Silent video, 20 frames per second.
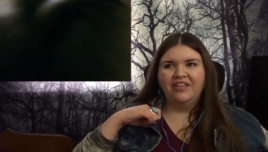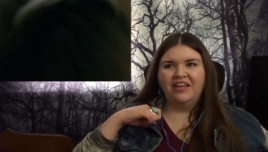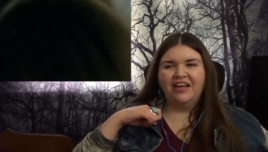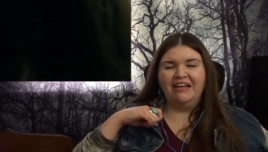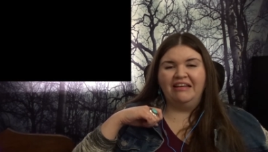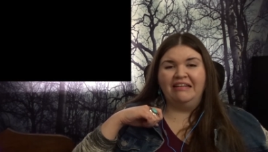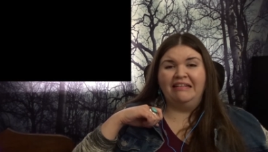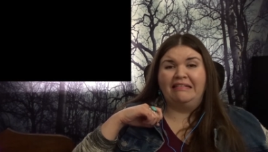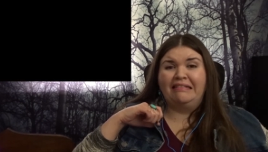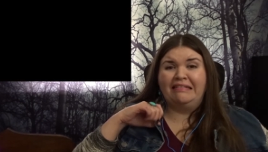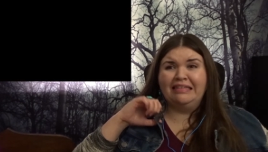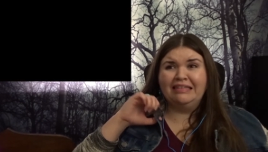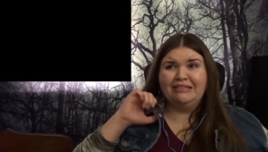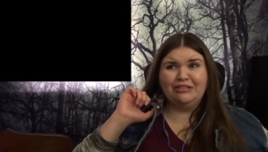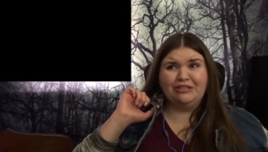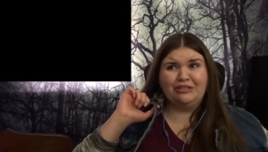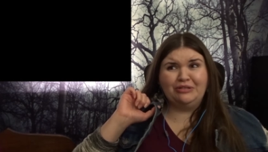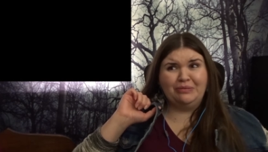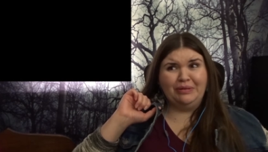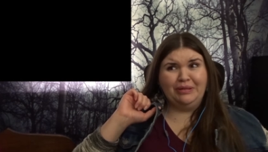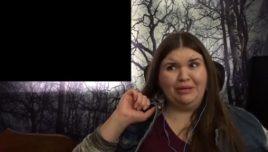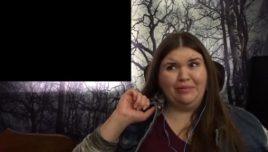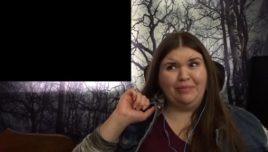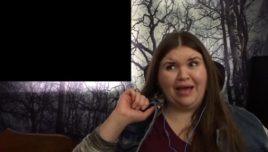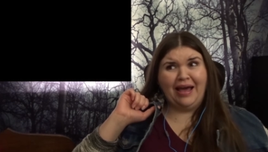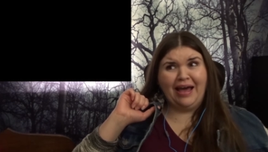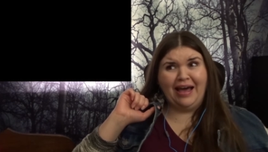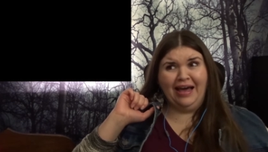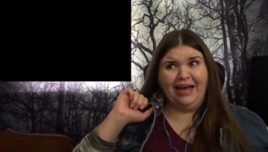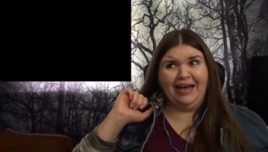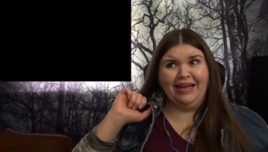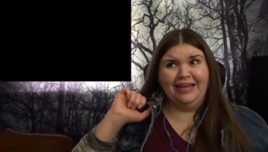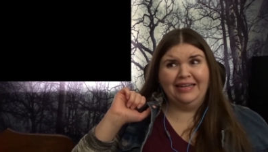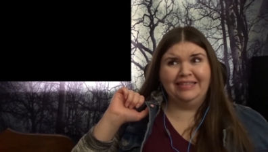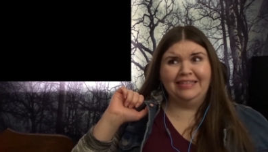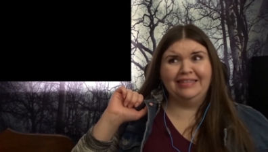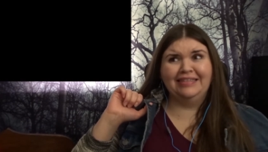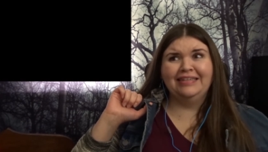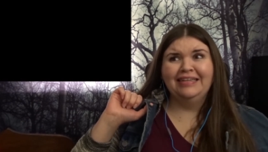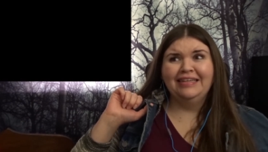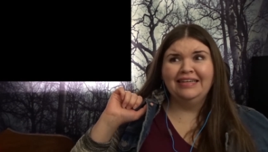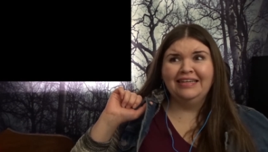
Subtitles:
That was really bad.